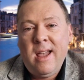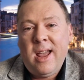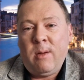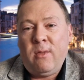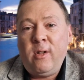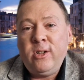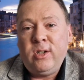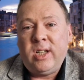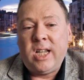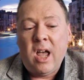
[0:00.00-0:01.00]
Now, I've also
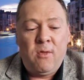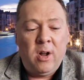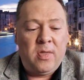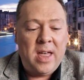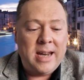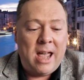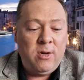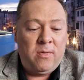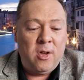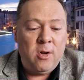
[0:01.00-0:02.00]
discovered that
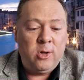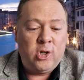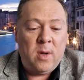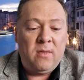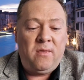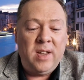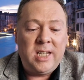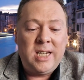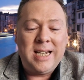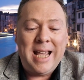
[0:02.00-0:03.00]
out of those who have
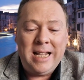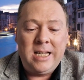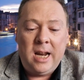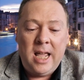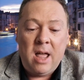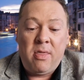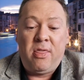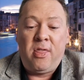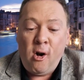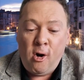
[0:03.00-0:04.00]
visited Italy, a
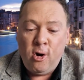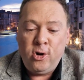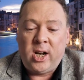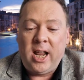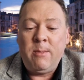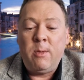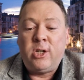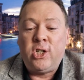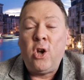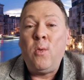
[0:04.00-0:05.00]
third claim it
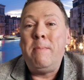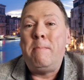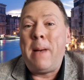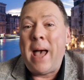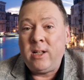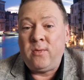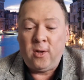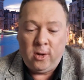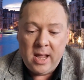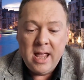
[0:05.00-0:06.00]
was so
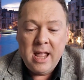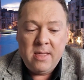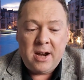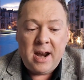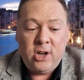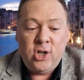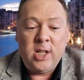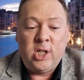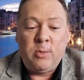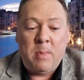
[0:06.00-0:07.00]
impactful that it actually
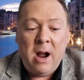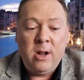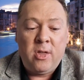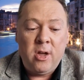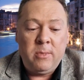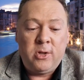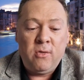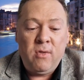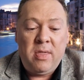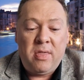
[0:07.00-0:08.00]
inspired them
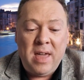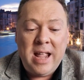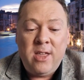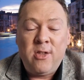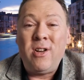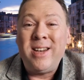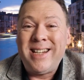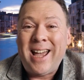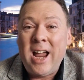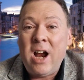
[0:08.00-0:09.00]
to rethink their
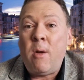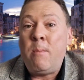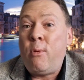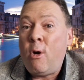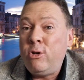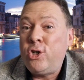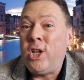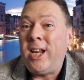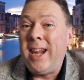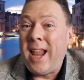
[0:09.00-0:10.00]
entire approach
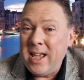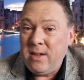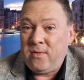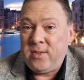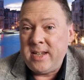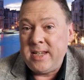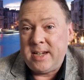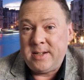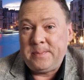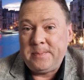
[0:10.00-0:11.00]
to life, didn't it?